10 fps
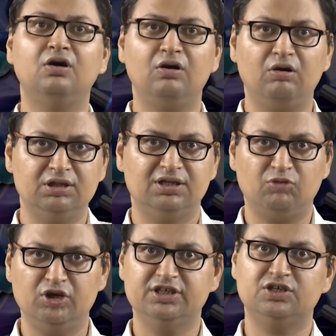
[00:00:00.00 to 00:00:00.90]
all the
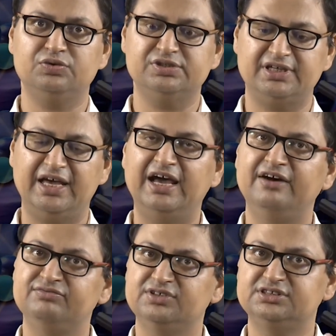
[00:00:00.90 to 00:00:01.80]
molecules
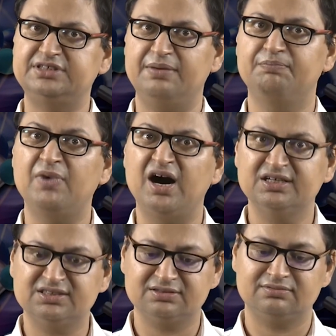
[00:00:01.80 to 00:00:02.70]
have the same
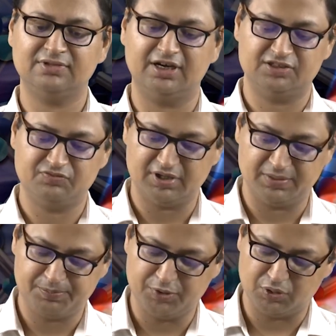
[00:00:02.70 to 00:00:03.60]
mass, that is for a
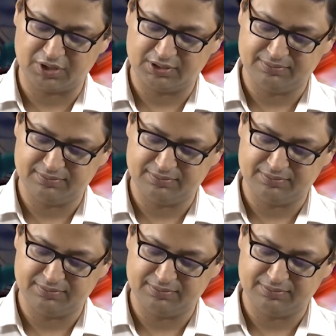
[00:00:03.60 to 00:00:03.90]
pure